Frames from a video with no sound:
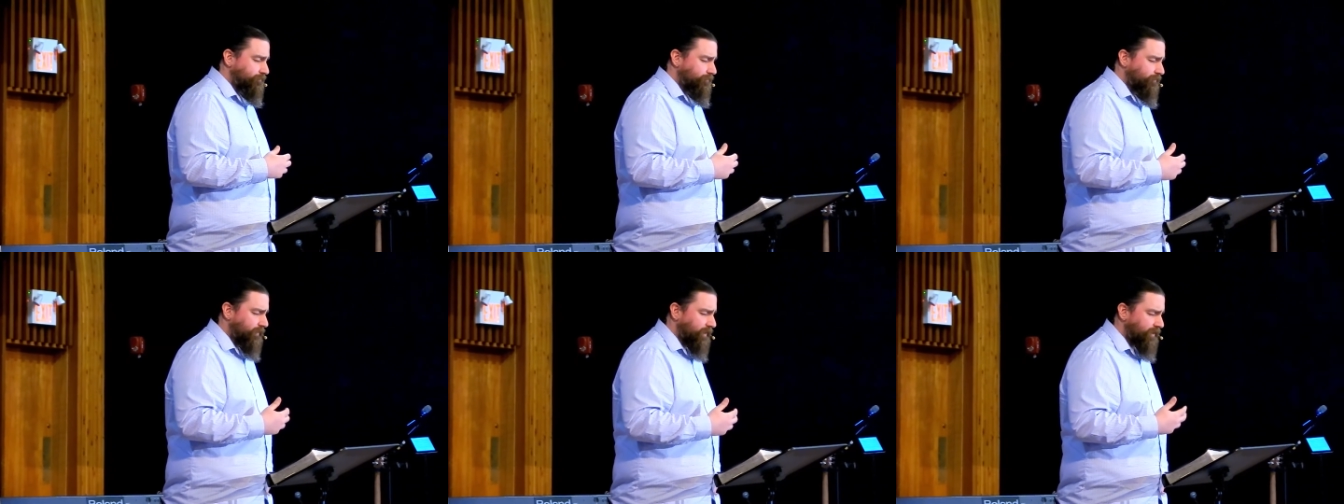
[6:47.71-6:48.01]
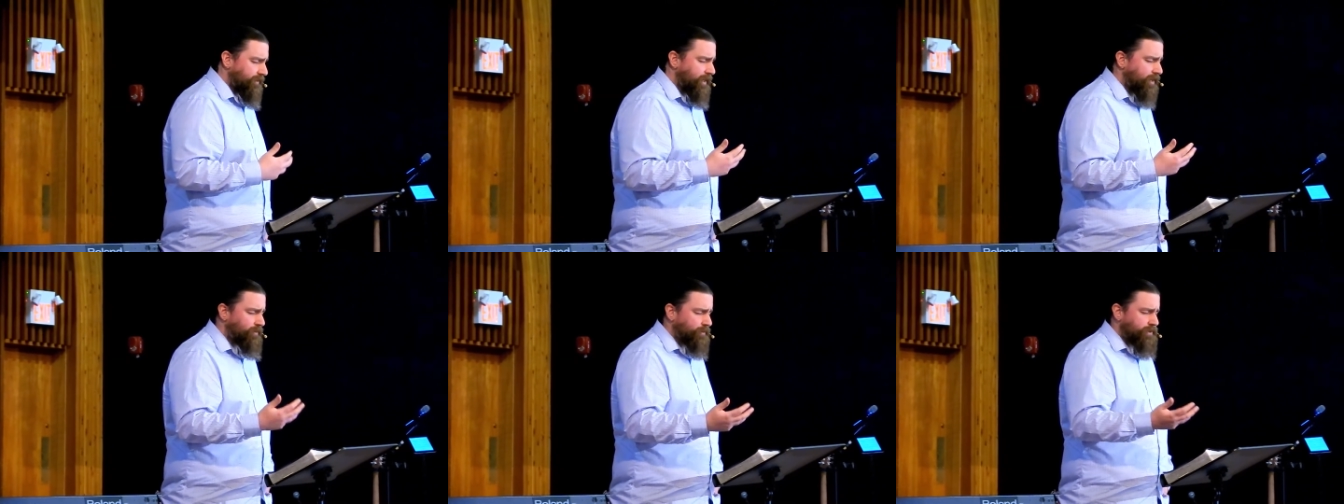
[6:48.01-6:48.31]

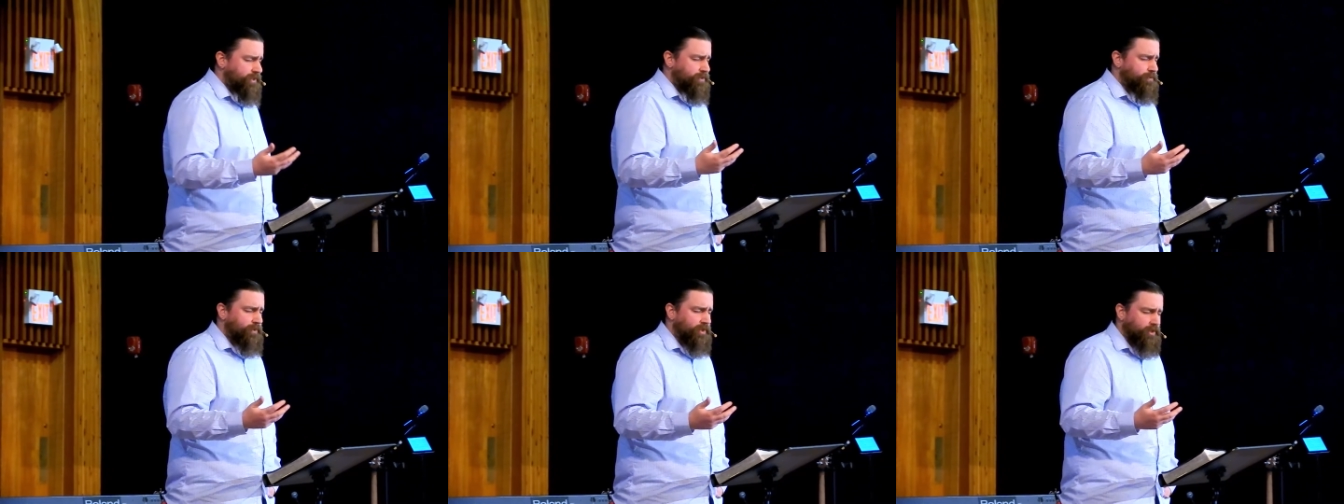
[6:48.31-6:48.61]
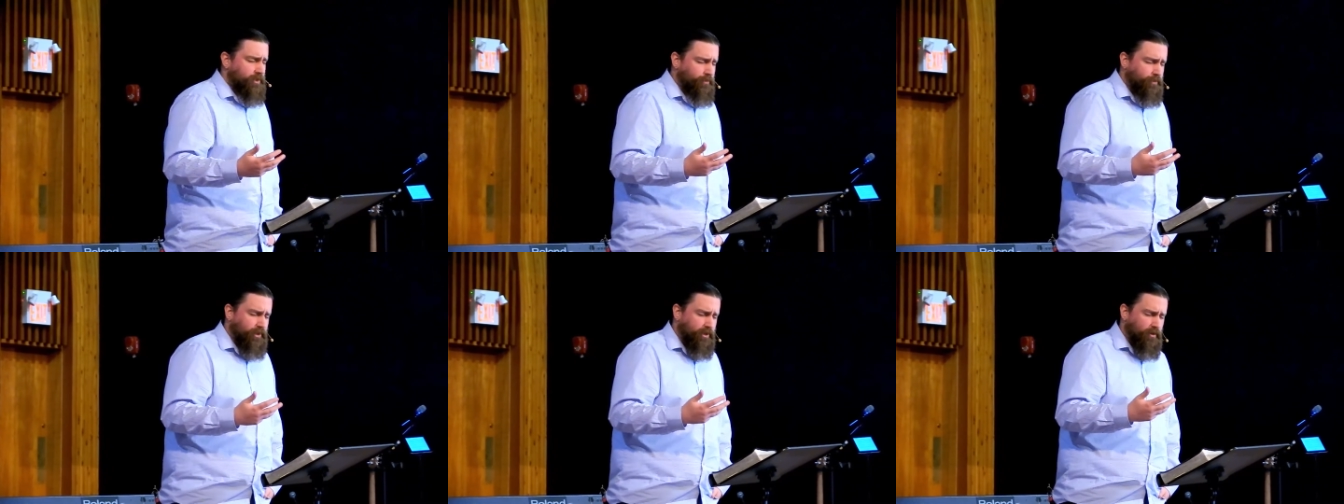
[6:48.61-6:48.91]
That Holy
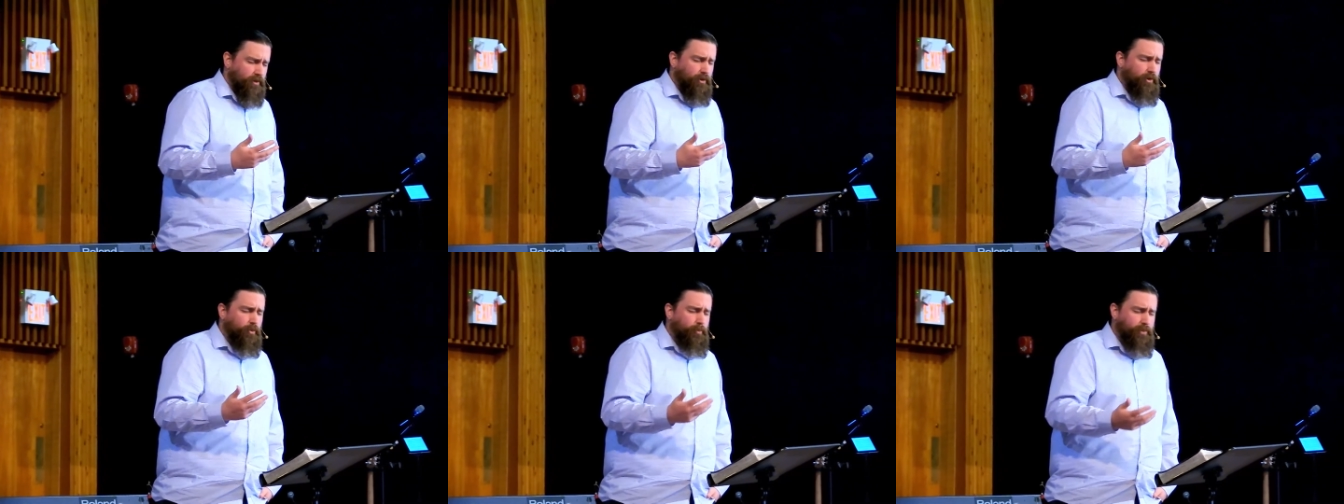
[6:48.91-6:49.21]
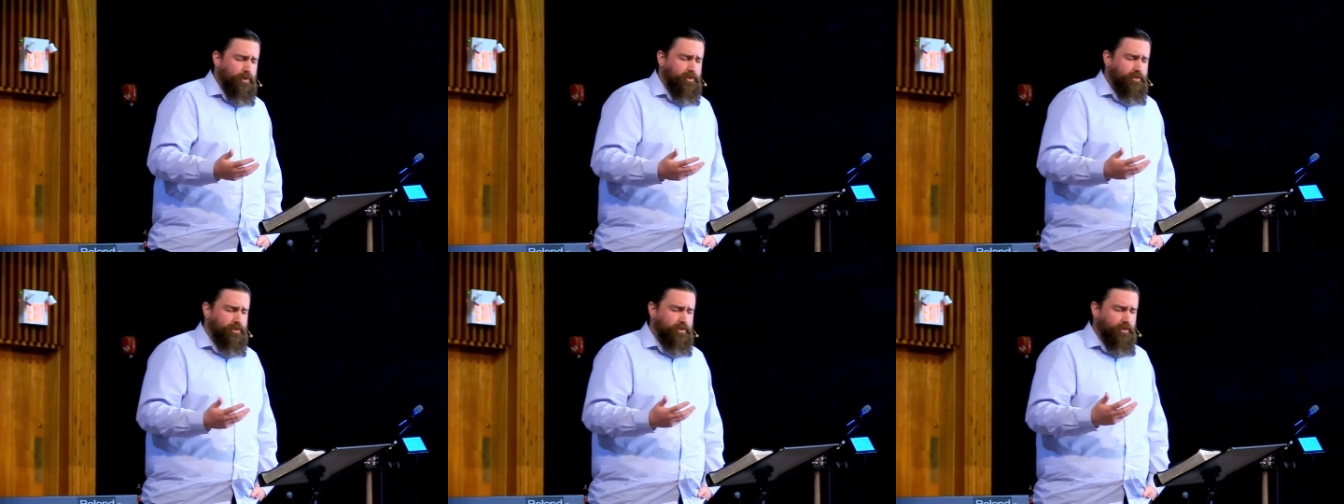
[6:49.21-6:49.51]
Spirit, we are
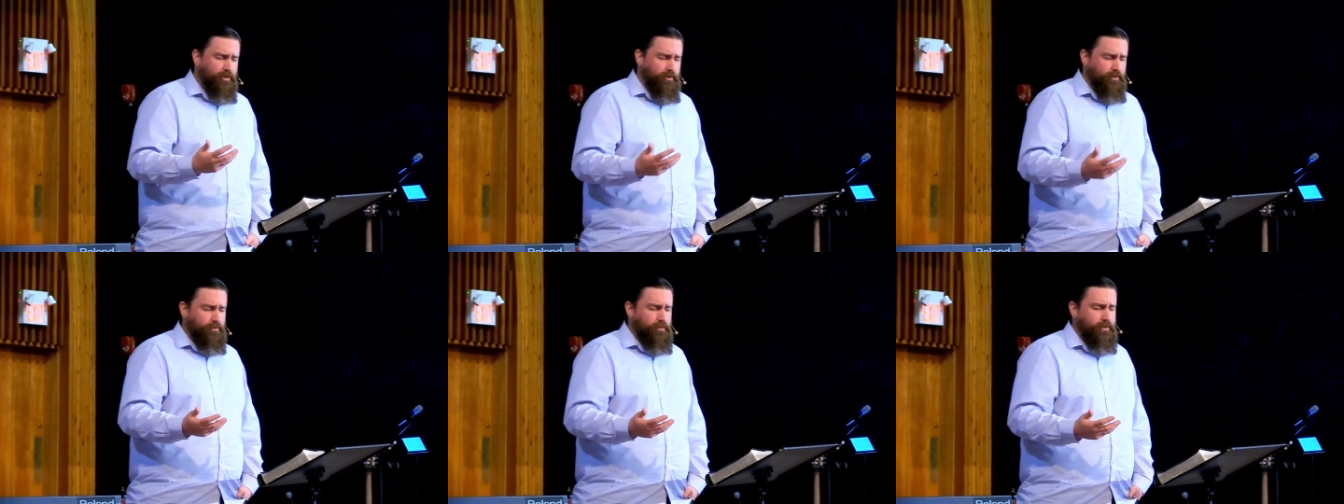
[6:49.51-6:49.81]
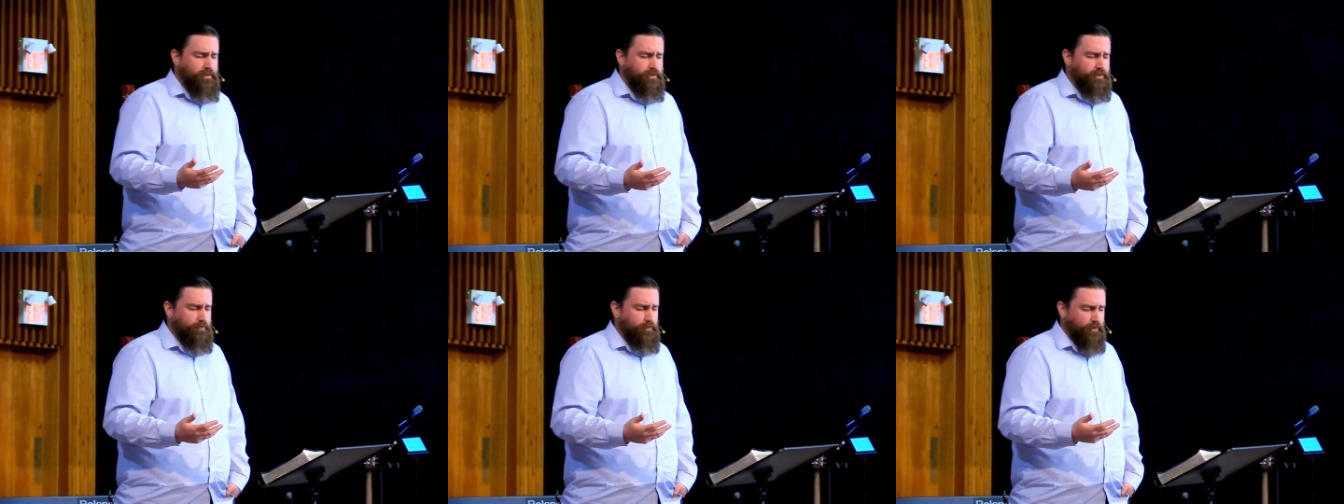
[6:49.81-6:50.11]
open to you
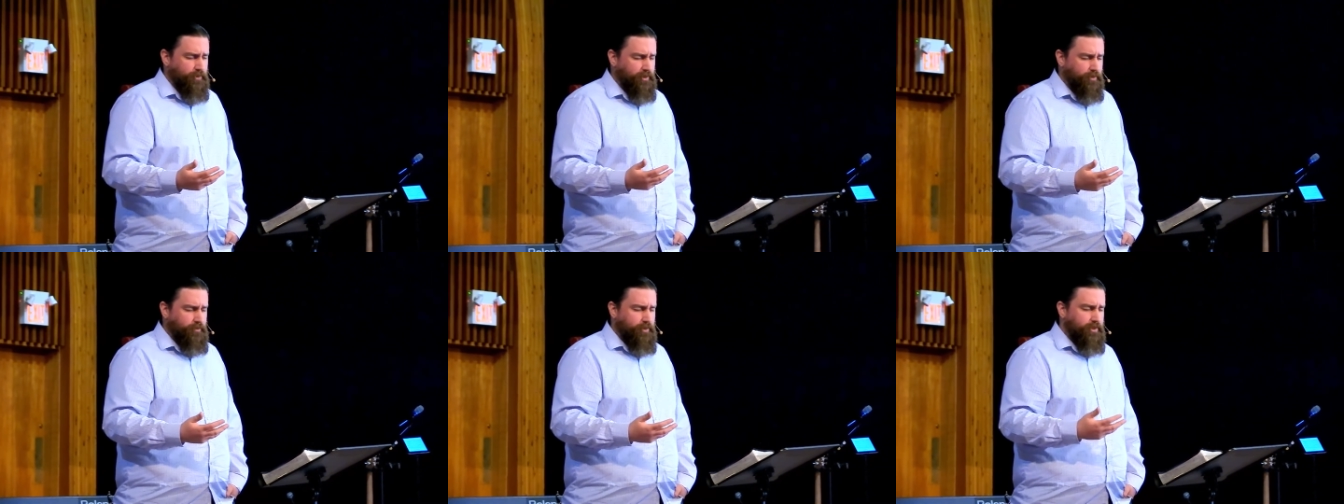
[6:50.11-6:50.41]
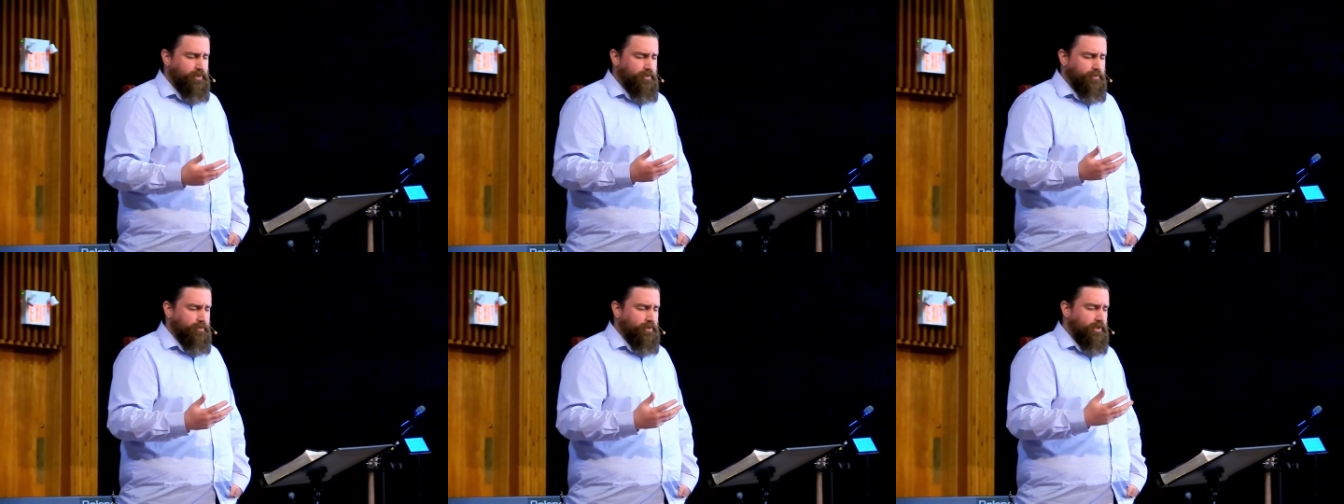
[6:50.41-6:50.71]
this morning,
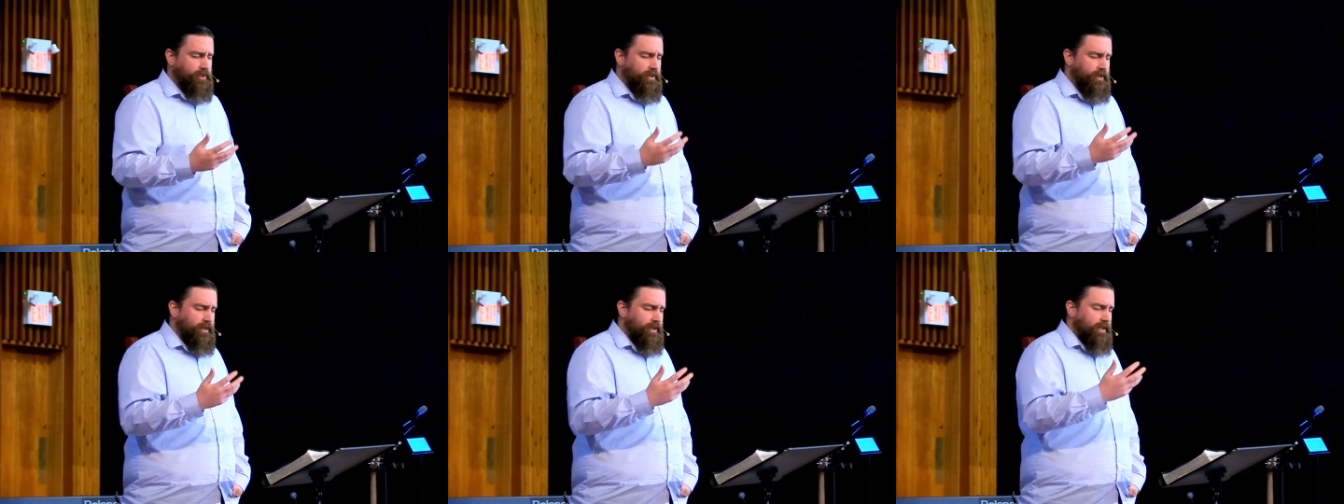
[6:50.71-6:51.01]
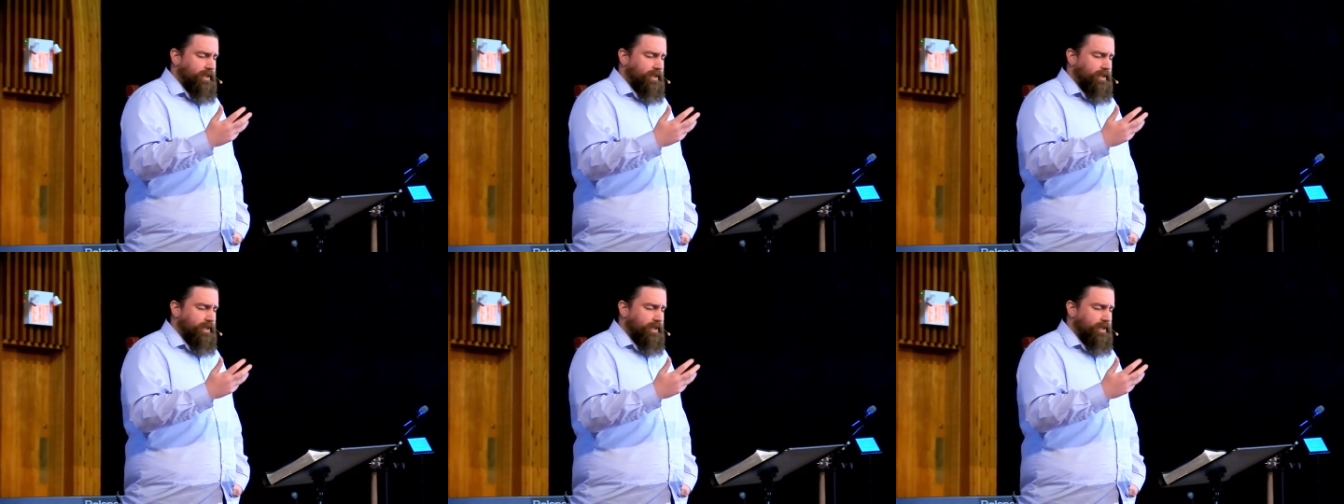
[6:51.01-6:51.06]
whether we're